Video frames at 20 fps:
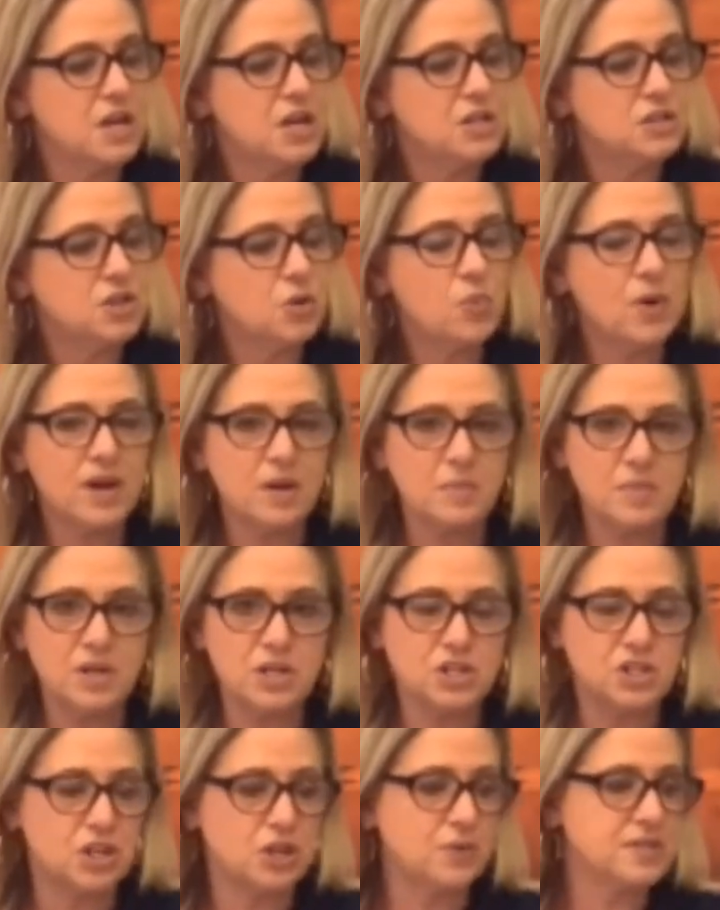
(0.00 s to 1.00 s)
So what I'm going
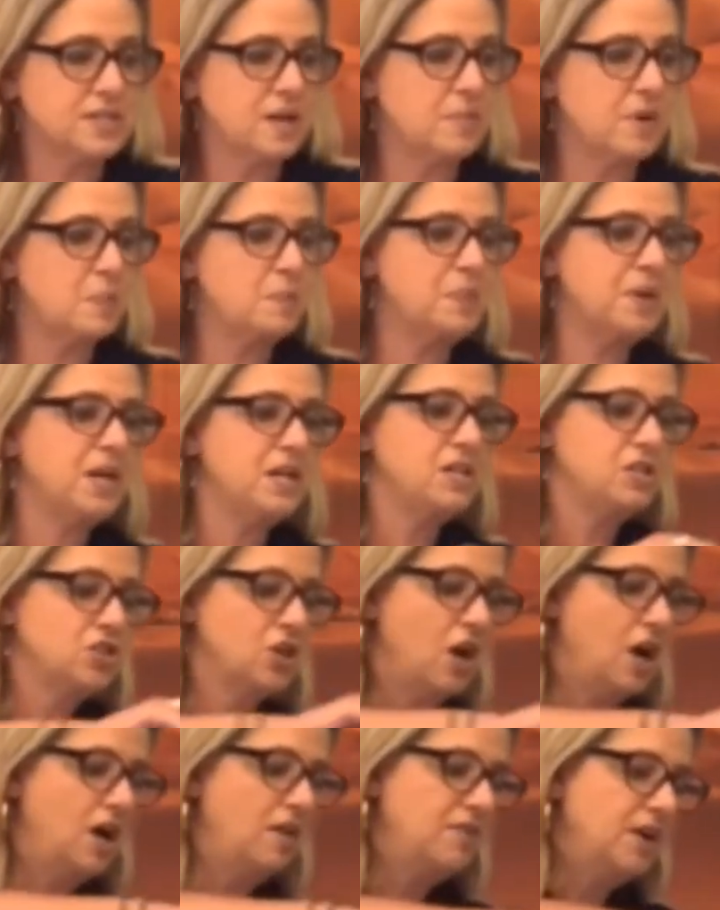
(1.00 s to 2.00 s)
to do is I'm going to pinch
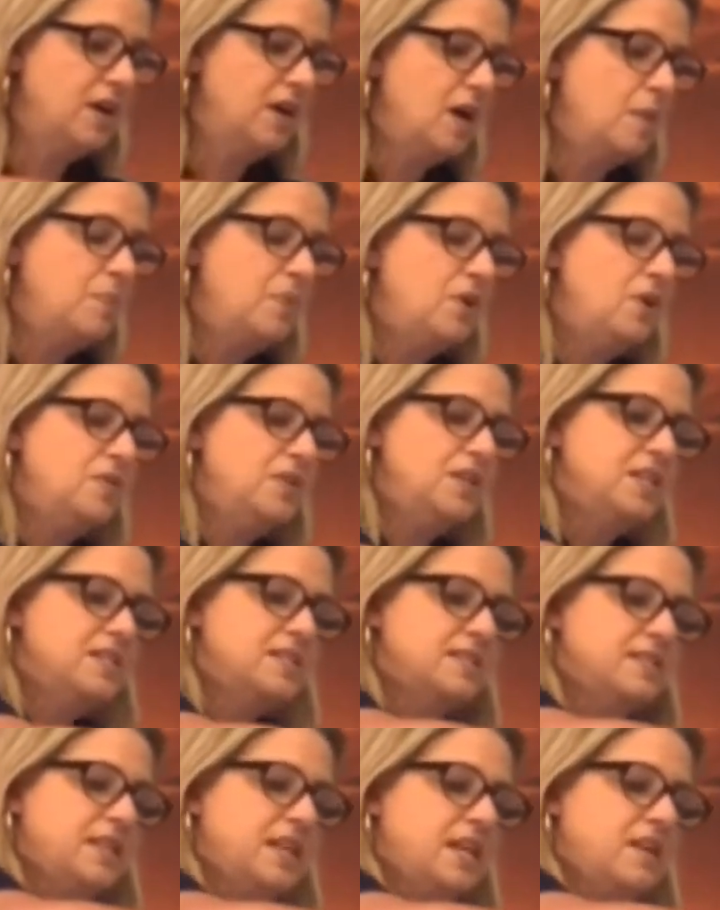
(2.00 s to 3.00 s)
off a couple of these
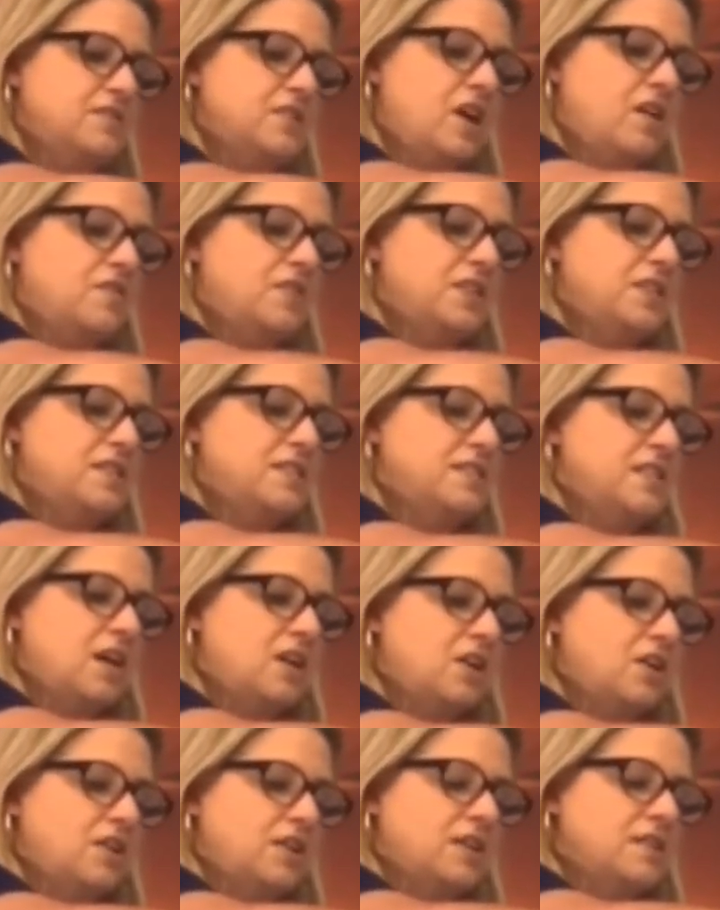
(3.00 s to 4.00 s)
leaves off these
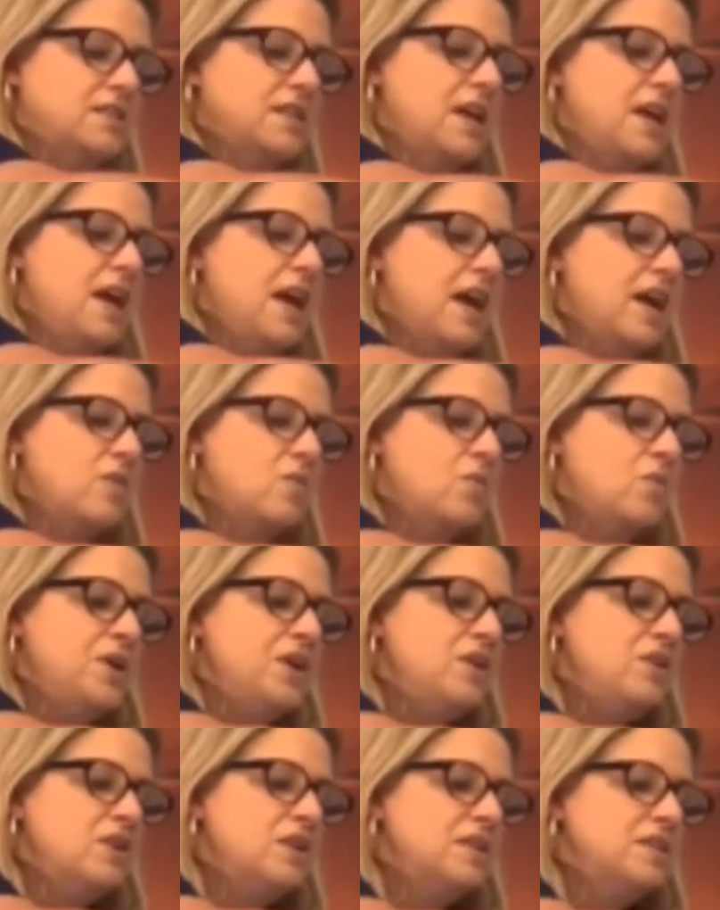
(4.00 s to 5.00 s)
succulents, and we
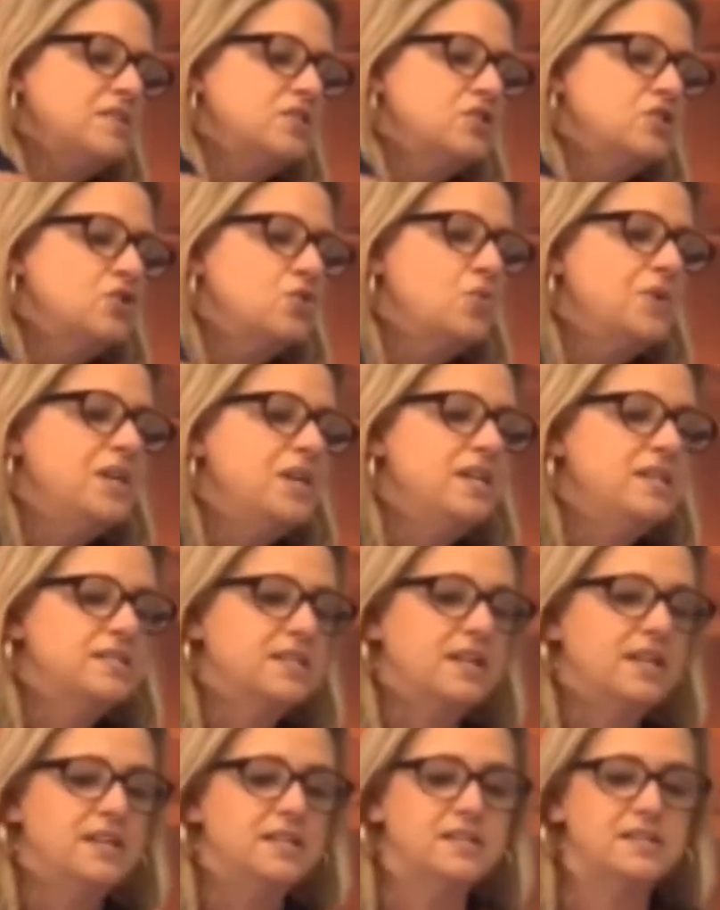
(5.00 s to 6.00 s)
are going to squeeze
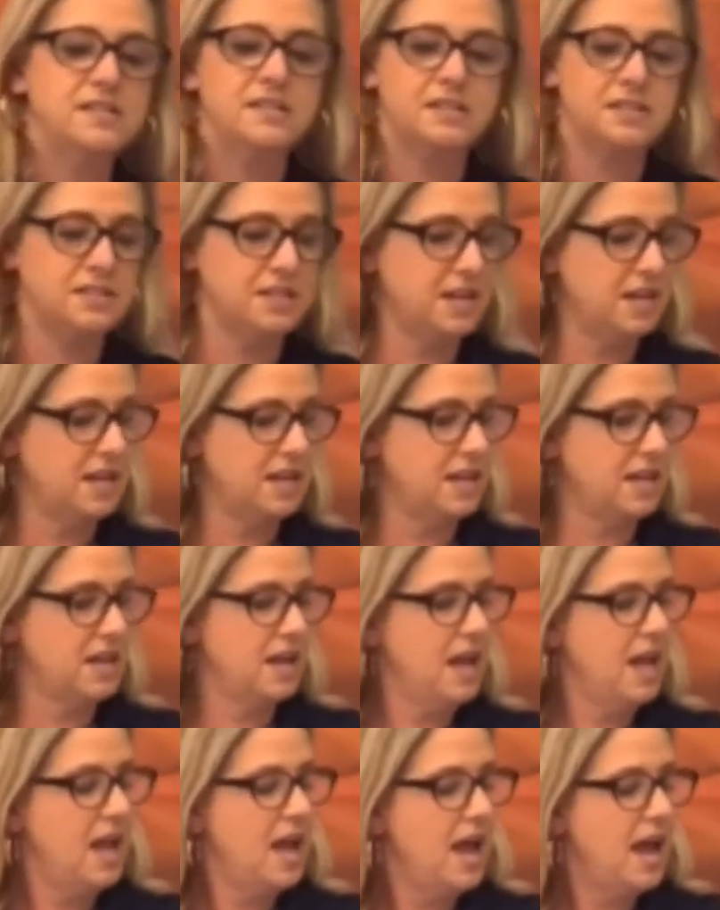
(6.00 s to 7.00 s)
it and see
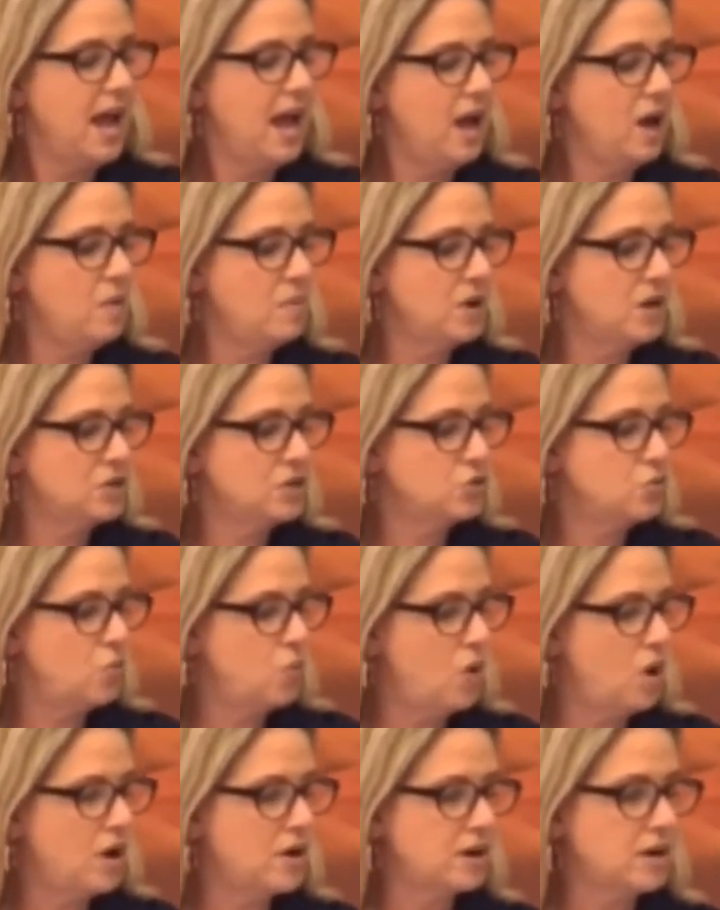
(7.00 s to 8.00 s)
how much
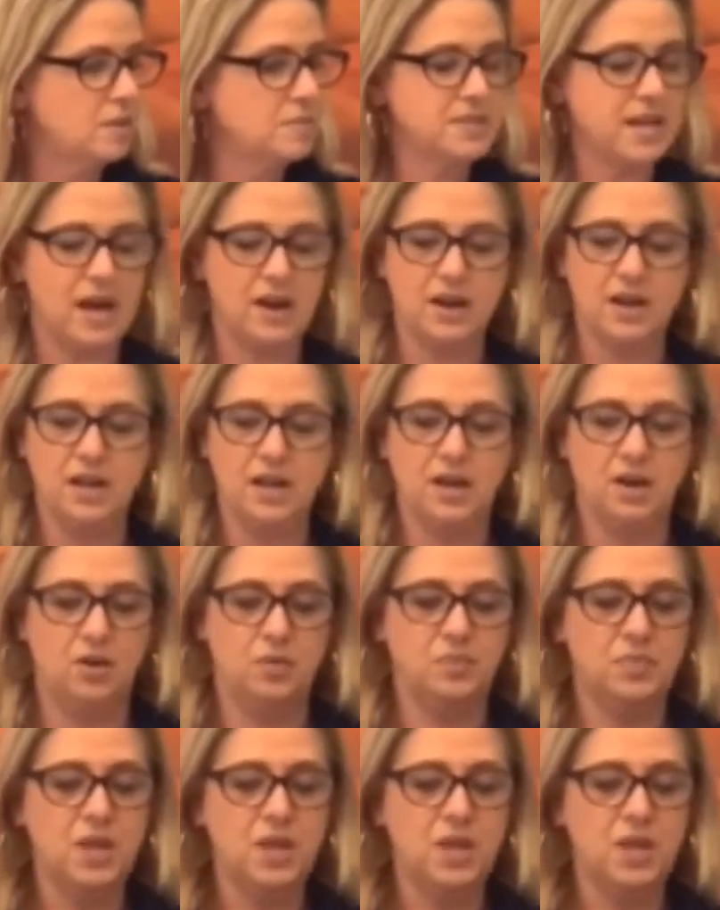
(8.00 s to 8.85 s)
water comes out here.